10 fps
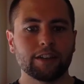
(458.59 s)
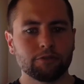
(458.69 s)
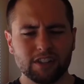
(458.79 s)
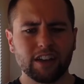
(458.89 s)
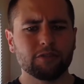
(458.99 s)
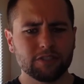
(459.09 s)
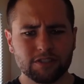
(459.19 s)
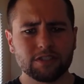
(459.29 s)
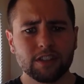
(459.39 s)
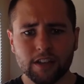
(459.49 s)
It
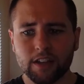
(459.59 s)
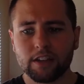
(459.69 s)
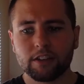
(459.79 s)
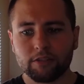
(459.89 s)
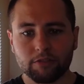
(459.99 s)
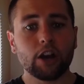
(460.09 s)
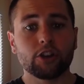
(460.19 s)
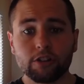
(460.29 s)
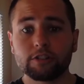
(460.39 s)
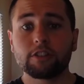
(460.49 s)
was a
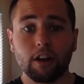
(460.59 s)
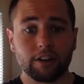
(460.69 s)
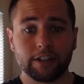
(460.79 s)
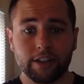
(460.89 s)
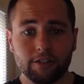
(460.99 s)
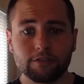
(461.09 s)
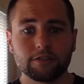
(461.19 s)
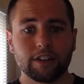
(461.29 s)
good cardio.